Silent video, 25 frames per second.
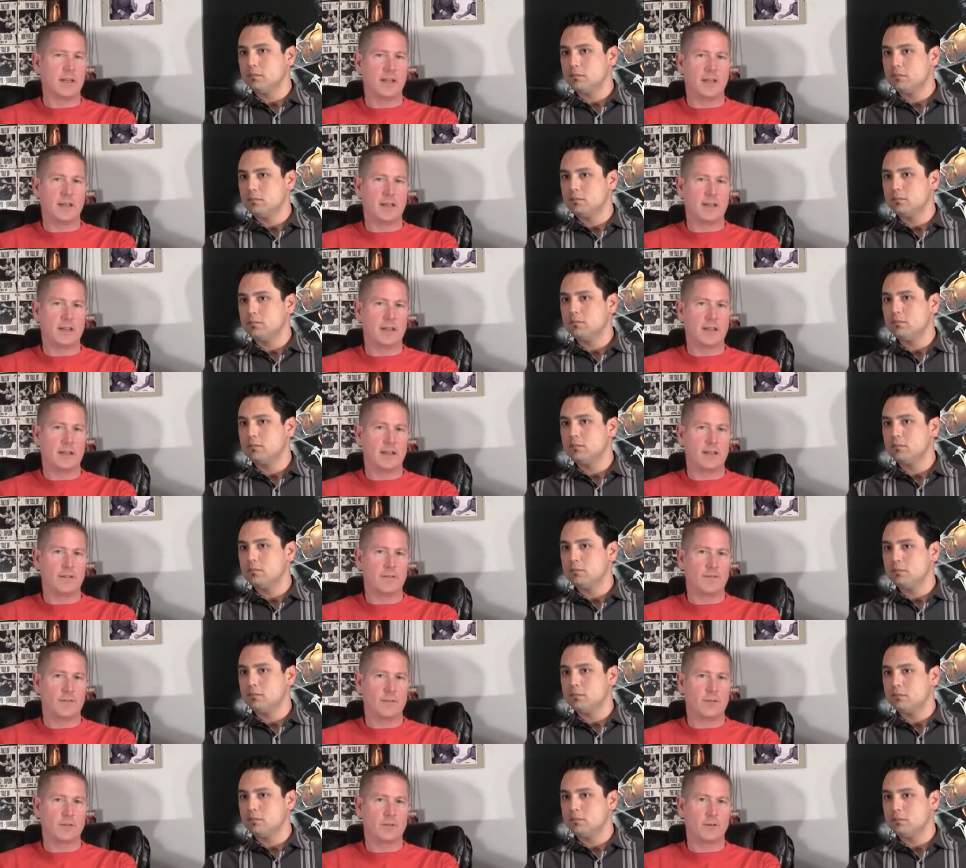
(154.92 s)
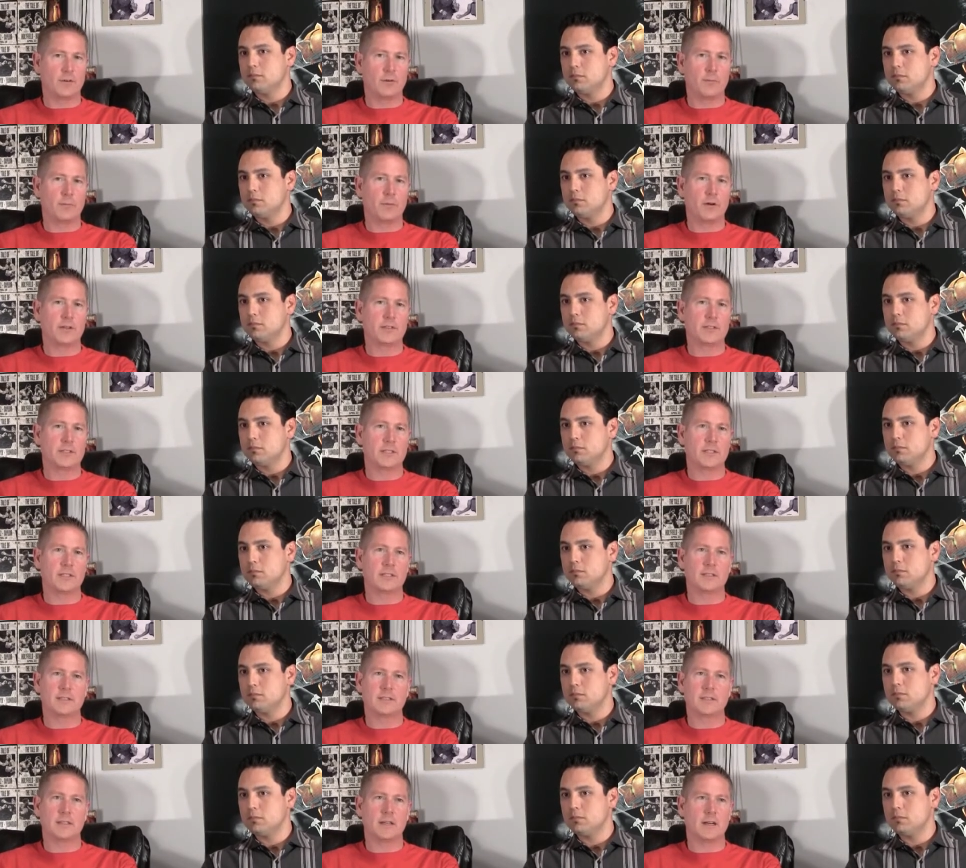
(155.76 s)
Speaker 1: And uh, if you're throwing
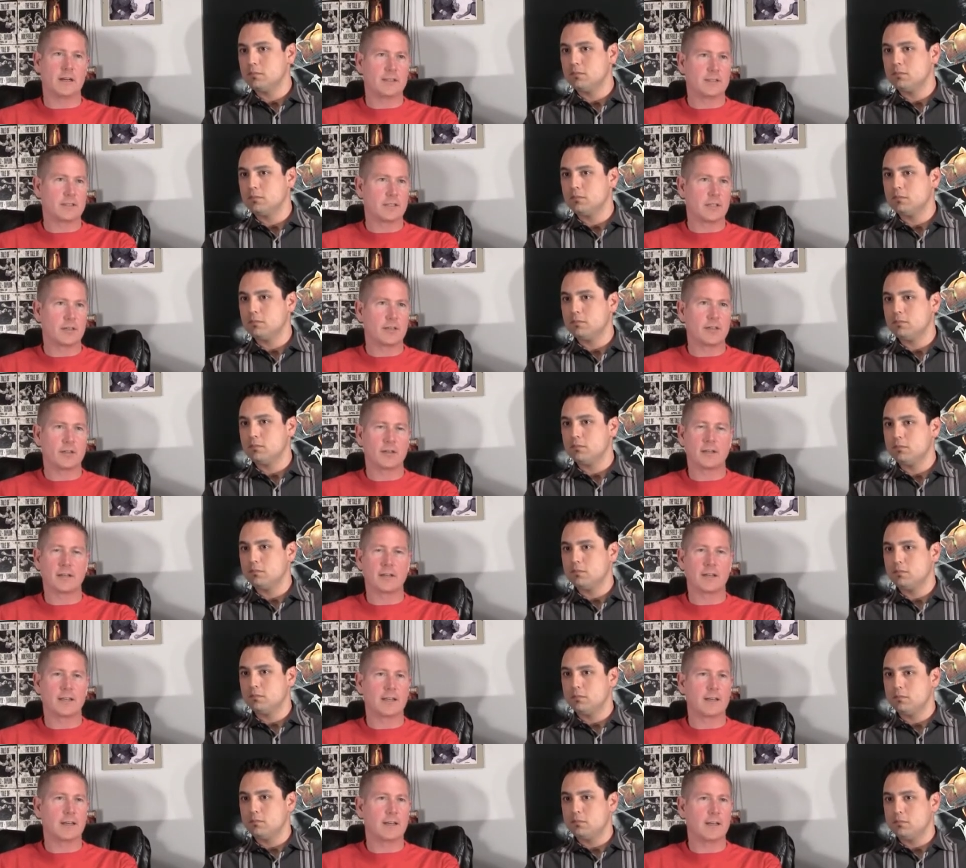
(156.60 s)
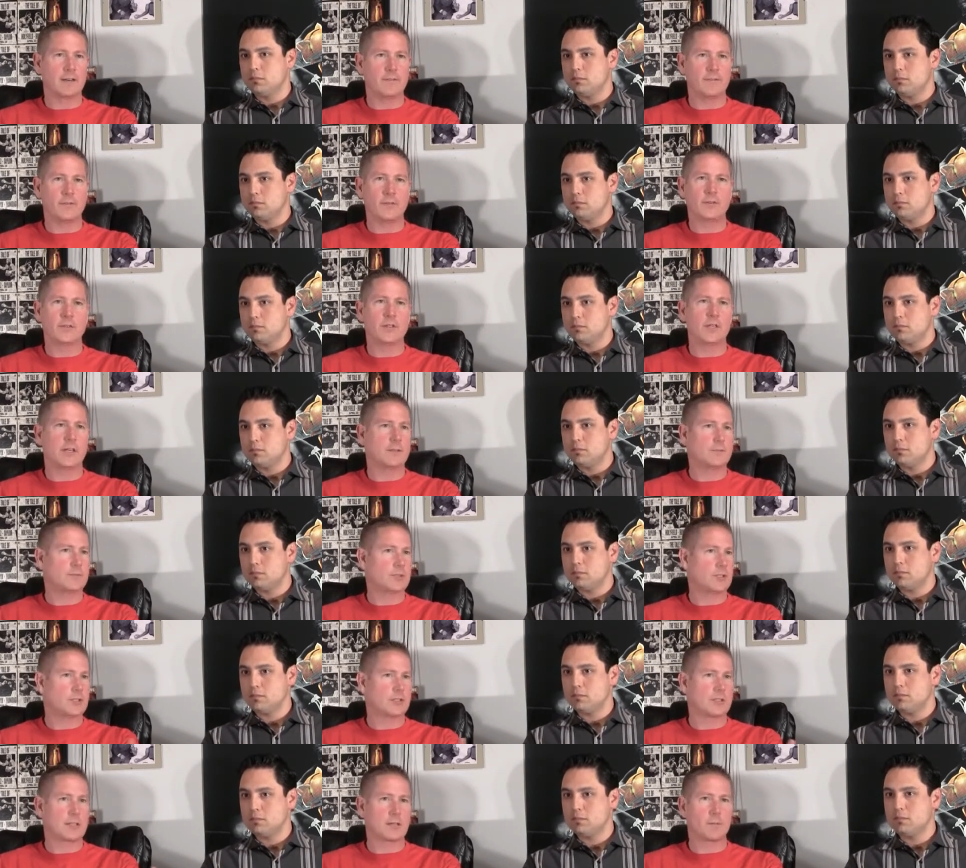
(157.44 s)
punches, odds are you're going to get hit a few
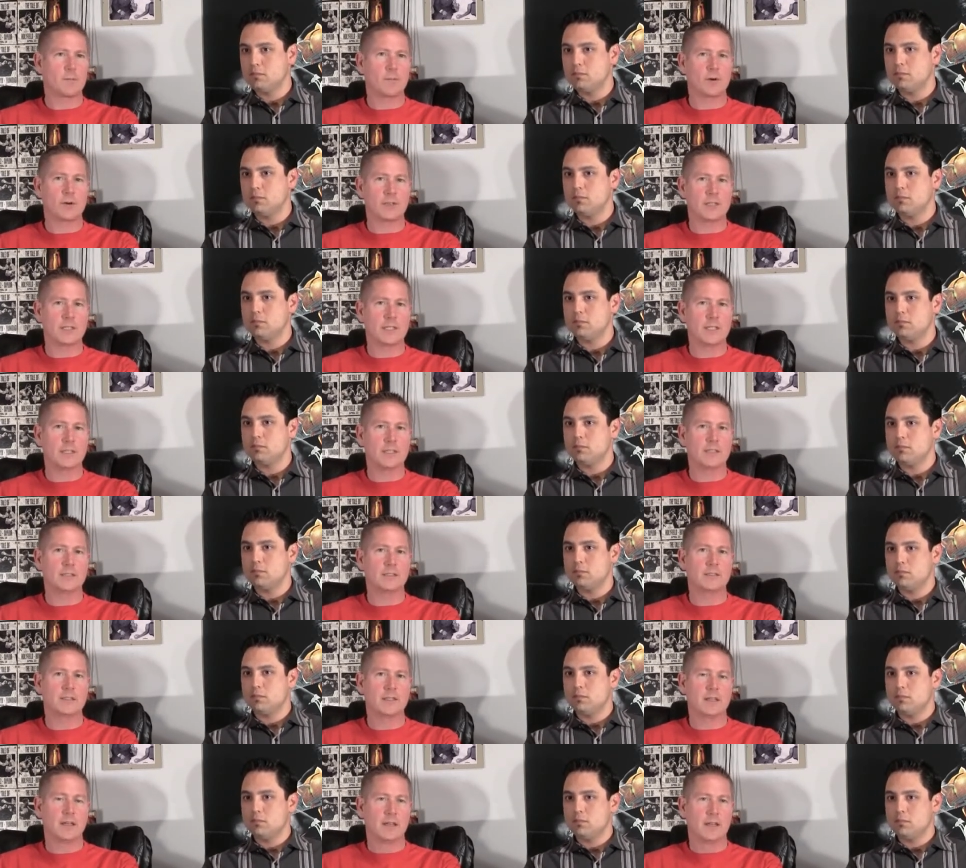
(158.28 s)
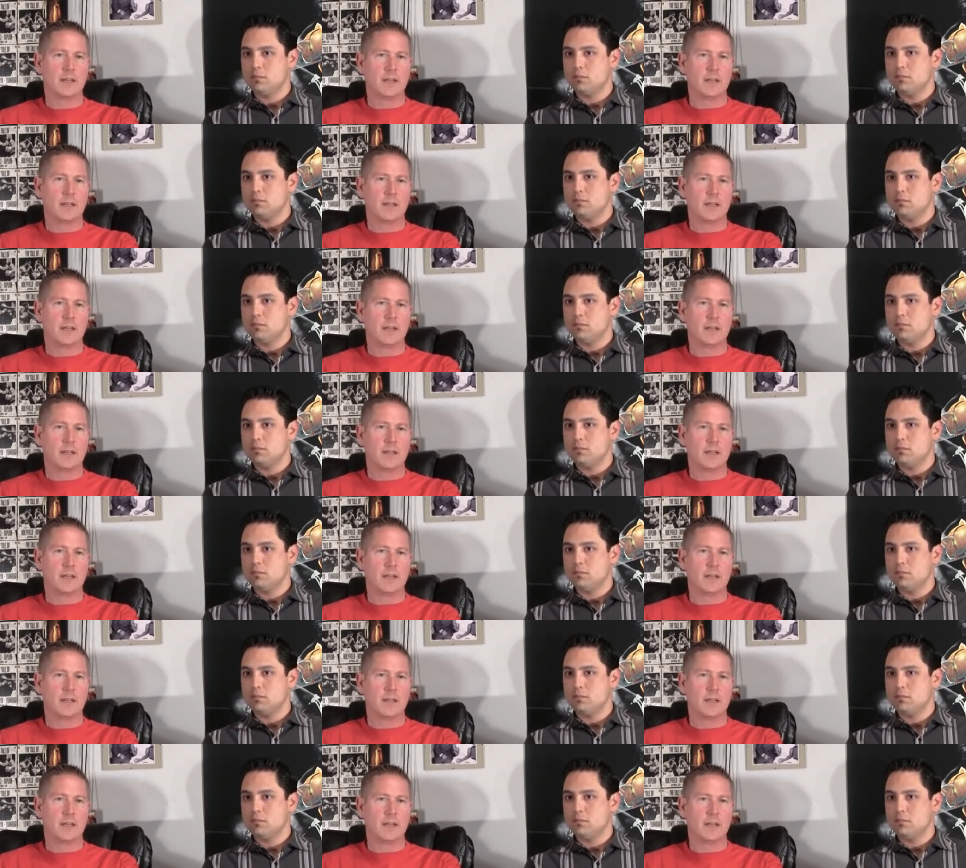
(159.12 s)
times, just like Martinez.